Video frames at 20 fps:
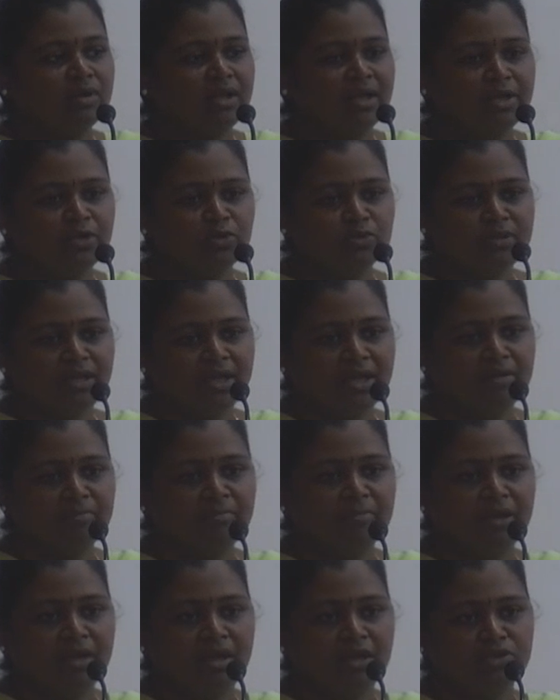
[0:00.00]
like to thank
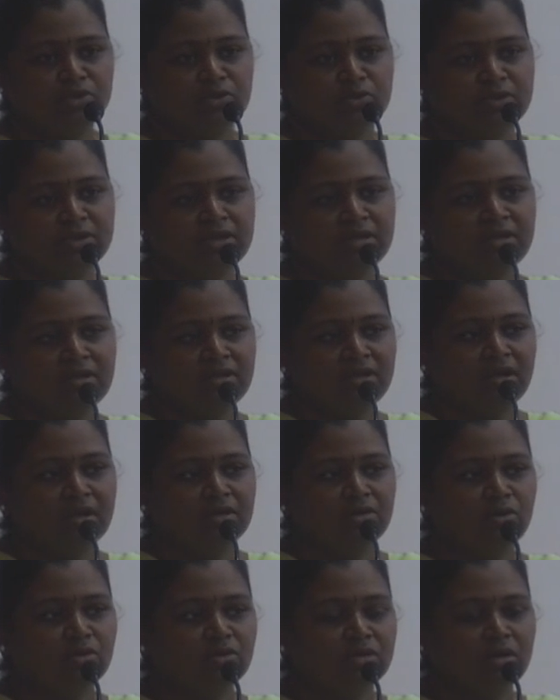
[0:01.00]
my HOD
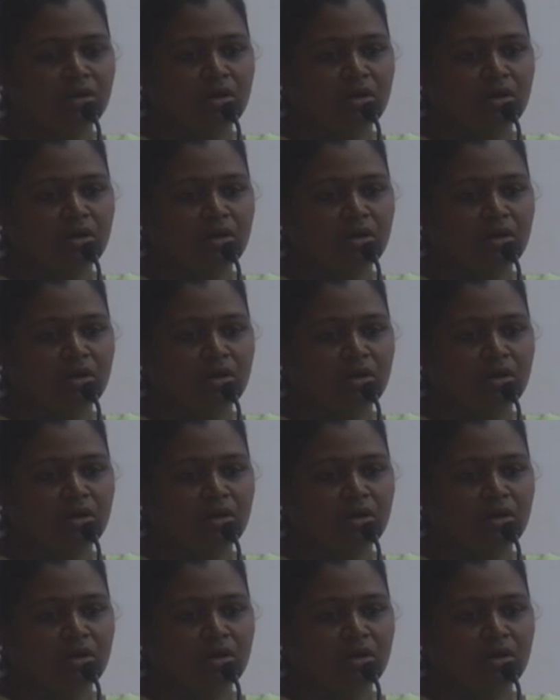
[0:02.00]
and Dr.